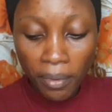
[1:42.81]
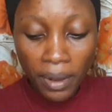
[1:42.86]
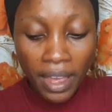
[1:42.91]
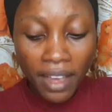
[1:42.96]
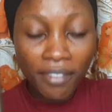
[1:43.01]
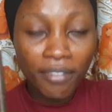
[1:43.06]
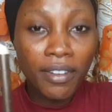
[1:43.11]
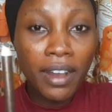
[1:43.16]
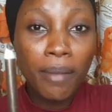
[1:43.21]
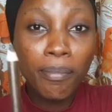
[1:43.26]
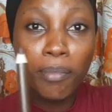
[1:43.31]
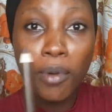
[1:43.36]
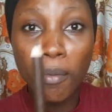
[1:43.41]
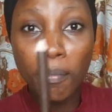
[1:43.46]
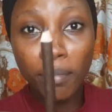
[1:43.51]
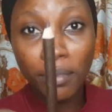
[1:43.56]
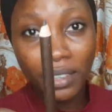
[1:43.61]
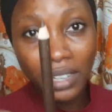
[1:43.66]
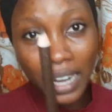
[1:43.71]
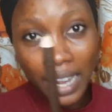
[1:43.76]
ever
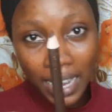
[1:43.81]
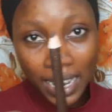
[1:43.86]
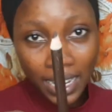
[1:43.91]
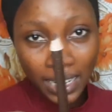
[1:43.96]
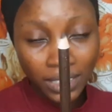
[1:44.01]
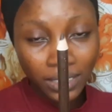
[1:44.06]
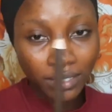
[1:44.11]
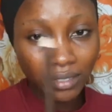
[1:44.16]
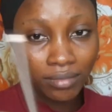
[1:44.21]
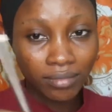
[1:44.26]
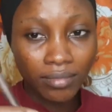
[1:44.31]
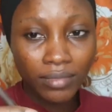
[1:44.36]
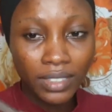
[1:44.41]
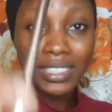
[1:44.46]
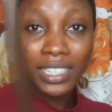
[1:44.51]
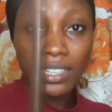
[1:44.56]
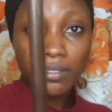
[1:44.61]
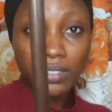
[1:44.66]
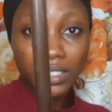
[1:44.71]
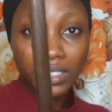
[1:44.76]
popular
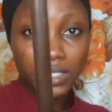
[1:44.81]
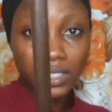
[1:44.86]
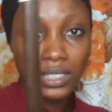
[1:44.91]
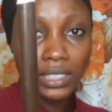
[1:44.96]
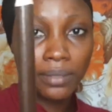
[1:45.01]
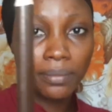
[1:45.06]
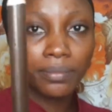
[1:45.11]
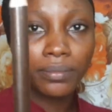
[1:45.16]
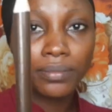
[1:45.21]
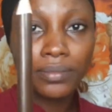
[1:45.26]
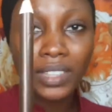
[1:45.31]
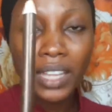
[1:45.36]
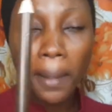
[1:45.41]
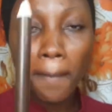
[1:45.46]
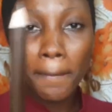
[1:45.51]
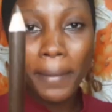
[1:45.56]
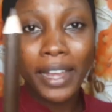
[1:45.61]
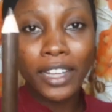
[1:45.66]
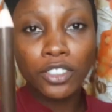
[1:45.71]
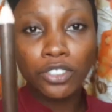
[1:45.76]
Davis
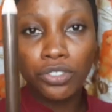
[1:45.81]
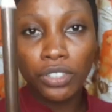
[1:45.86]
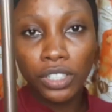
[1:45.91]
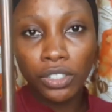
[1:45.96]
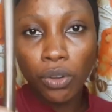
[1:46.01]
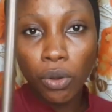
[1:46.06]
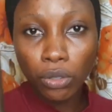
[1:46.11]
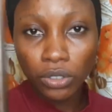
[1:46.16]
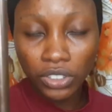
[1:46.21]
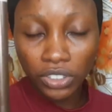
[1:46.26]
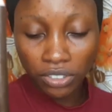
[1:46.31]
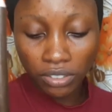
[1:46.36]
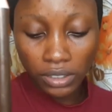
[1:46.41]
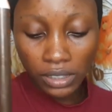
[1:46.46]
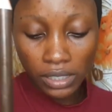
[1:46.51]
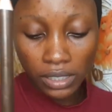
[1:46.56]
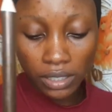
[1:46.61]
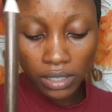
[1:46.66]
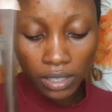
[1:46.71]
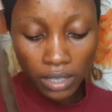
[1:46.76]
pencil in
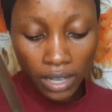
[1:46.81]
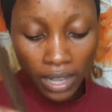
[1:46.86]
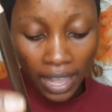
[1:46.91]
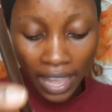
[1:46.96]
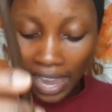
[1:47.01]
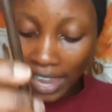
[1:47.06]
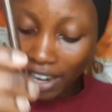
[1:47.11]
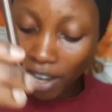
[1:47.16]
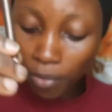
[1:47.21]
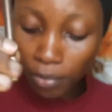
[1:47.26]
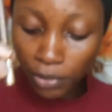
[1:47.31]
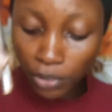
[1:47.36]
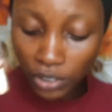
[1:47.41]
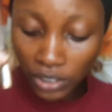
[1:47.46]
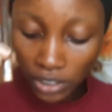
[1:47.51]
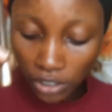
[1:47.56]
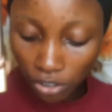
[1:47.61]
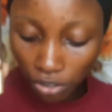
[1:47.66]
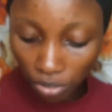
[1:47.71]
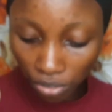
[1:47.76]
03, and I'll be
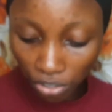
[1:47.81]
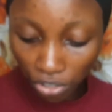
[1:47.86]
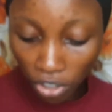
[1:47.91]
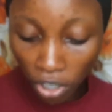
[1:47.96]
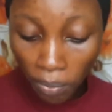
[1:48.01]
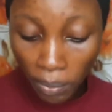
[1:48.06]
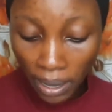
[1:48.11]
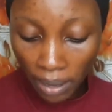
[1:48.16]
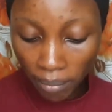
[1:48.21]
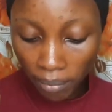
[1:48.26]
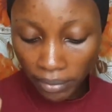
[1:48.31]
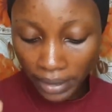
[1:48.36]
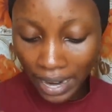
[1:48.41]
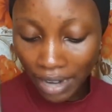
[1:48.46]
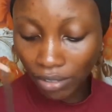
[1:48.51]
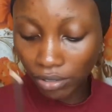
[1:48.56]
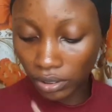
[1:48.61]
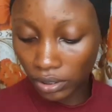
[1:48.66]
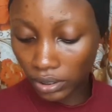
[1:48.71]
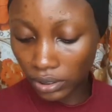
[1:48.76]
using it to draw my
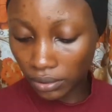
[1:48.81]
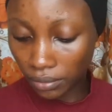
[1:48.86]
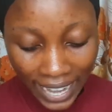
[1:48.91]
brows.